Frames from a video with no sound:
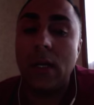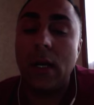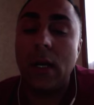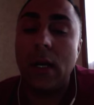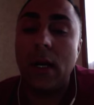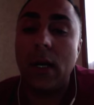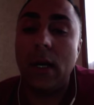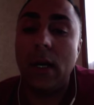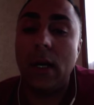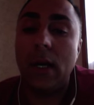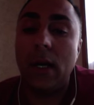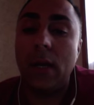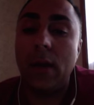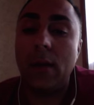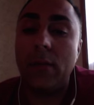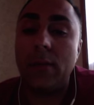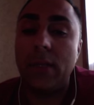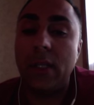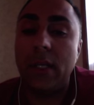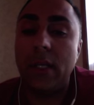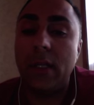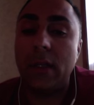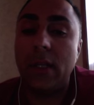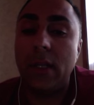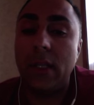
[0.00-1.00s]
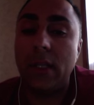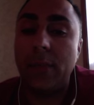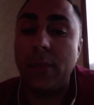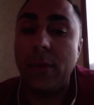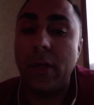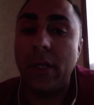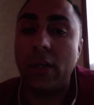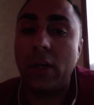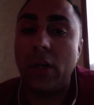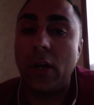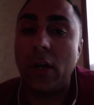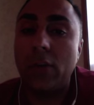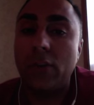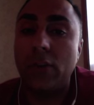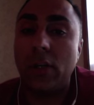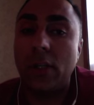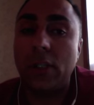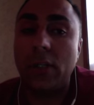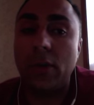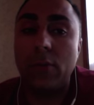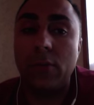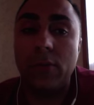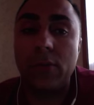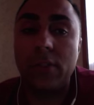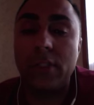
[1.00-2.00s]
The independent
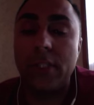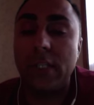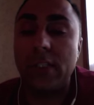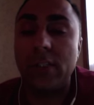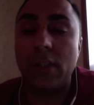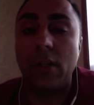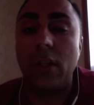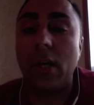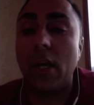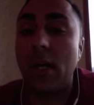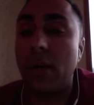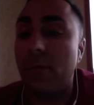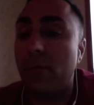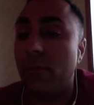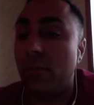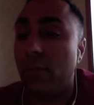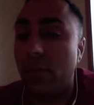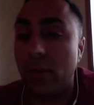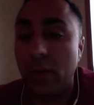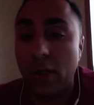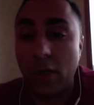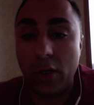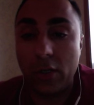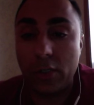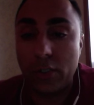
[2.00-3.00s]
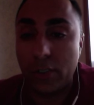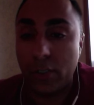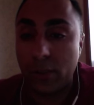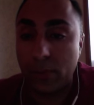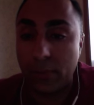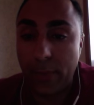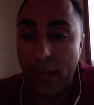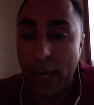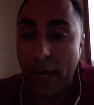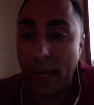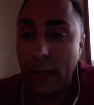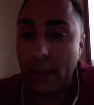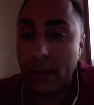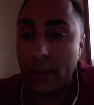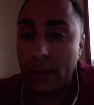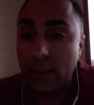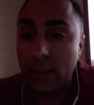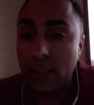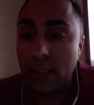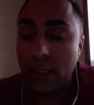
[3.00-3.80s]
contractor sees a lot larger pay.